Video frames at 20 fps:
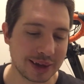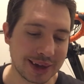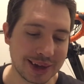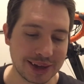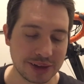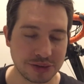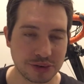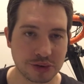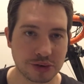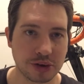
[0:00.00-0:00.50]

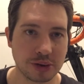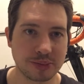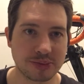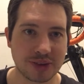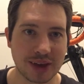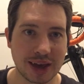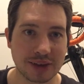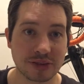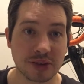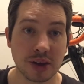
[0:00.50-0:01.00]
in the group
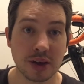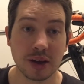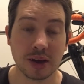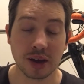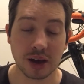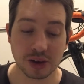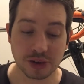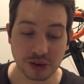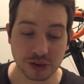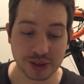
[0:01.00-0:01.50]
sets.
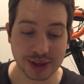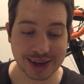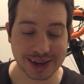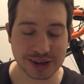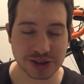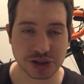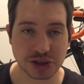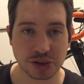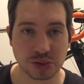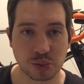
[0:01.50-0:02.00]
Another
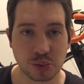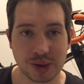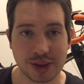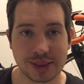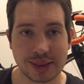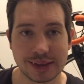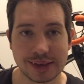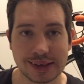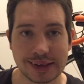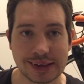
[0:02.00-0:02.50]
issue with
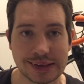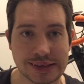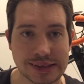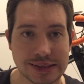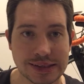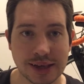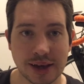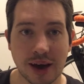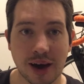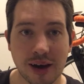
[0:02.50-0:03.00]
the
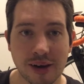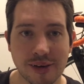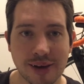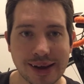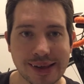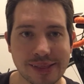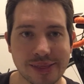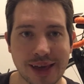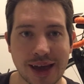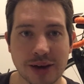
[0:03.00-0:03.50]

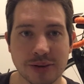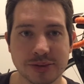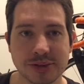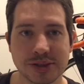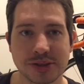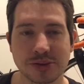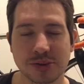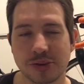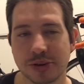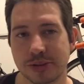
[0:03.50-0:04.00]

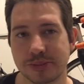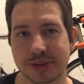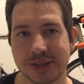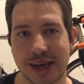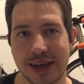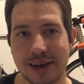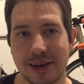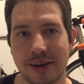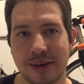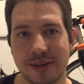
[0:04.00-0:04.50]
R8000 group
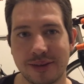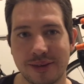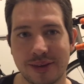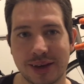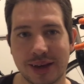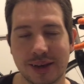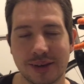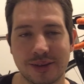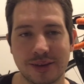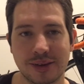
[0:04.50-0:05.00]
set and
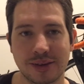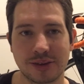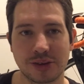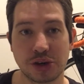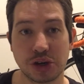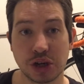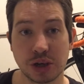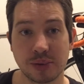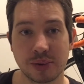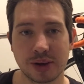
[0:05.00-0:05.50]
the
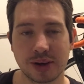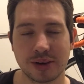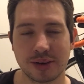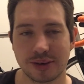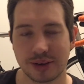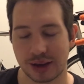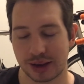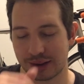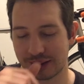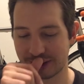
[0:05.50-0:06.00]
newer
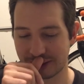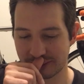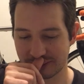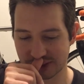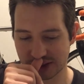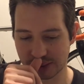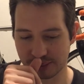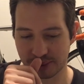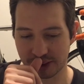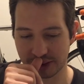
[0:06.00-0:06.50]

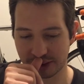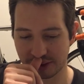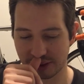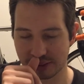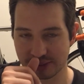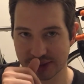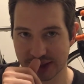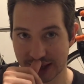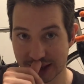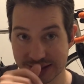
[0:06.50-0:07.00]
Shimano
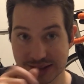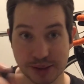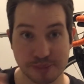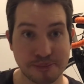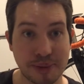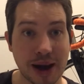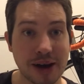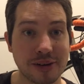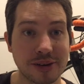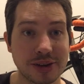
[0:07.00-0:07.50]
group set is the
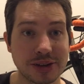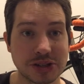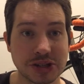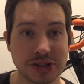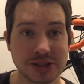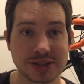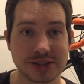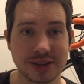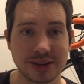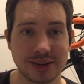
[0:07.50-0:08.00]
barrel
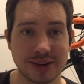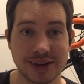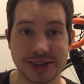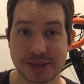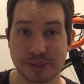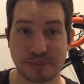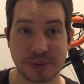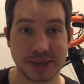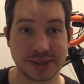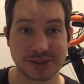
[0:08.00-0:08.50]
adjuster is a
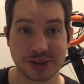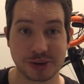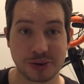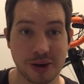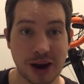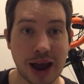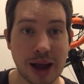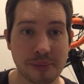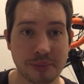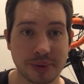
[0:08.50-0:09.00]
piece of
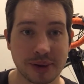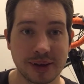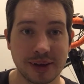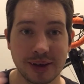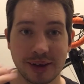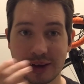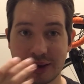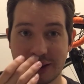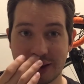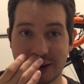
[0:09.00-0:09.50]
crap.
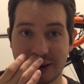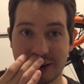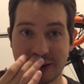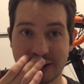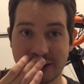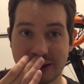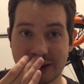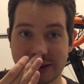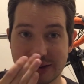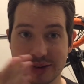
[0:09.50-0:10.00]

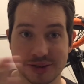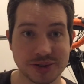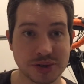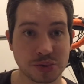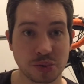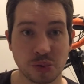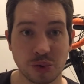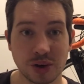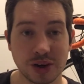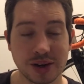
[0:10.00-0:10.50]
It
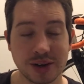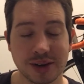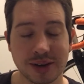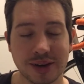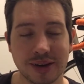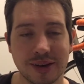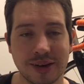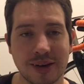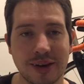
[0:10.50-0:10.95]
doesn't work.